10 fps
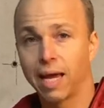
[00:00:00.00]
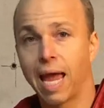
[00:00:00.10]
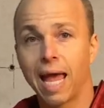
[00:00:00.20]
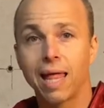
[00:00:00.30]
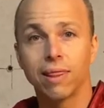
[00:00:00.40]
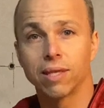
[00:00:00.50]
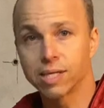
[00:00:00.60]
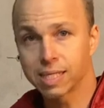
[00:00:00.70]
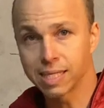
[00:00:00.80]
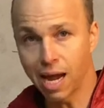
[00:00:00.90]
and the
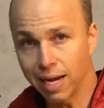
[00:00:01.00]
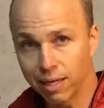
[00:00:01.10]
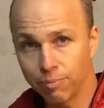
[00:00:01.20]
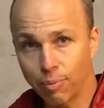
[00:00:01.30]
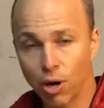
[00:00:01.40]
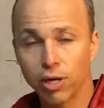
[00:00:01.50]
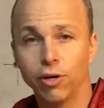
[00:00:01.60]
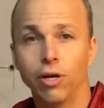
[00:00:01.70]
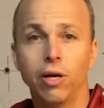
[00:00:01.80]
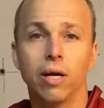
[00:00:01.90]
Silent
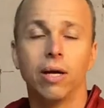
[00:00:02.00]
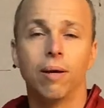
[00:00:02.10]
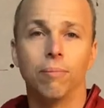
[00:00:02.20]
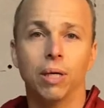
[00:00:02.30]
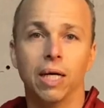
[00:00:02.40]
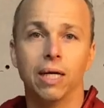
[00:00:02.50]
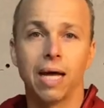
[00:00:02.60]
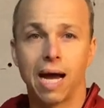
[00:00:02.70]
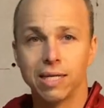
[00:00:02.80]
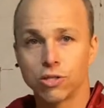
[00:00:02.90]
Partner, but
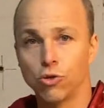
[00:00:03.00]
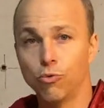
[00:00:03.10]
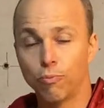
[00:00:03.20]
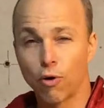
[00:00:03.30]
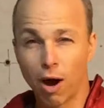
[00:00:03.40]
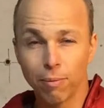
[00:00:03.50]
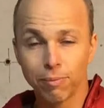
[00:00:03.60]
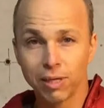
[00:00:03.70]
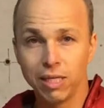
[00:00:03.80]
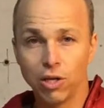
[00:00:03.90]
as you
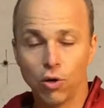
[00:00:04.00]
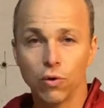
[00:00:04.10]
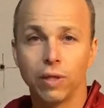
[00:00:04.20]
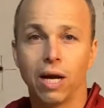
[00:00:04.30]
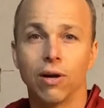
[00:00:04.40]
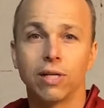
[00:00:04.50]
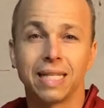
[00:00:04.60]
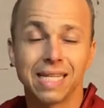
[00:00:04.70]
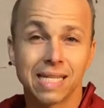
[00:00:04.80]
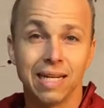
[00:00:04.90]
probably know, they're
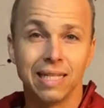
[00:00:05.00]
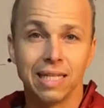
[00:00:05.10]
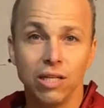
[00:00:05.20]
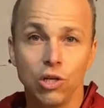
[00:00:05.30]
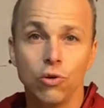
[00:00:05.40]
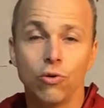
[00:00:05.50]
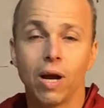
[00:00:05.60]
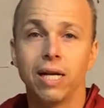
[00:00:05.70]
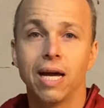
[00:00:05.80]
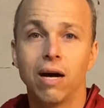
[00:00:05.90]
discontinued
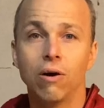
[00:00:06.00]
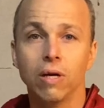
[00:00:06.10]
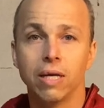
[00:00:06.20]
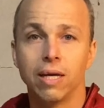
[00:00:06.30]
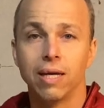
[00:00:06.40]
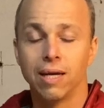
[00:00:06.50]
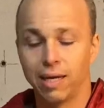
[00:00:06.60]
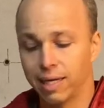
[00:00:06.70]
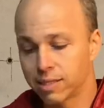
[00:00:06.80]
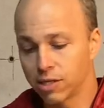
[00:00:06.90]
right now.
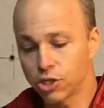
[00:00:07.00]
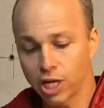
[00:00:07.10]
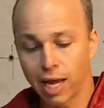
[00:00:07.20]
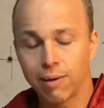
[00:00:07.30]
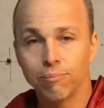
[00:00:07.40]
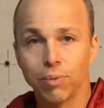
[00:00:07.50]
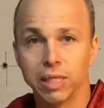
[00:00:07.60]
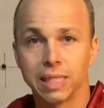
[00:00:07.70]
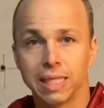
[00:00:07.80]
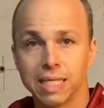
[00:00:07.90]
It's a shame,
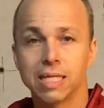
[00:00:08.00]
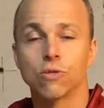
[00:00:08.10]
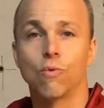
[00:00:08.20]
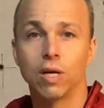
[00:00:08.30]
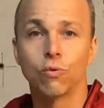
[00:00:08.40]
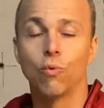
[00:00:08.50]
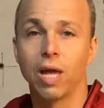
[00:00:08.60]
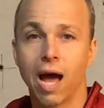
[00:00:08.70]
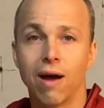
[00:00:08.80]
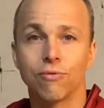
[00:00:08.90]
but this is what
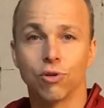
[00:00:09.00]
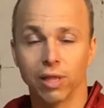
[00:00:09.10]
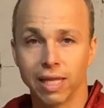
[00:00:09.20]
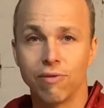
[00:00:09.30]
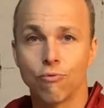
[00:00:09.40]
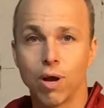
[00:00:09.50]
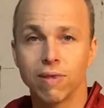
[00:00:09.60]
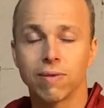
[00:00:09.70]
we have to live with.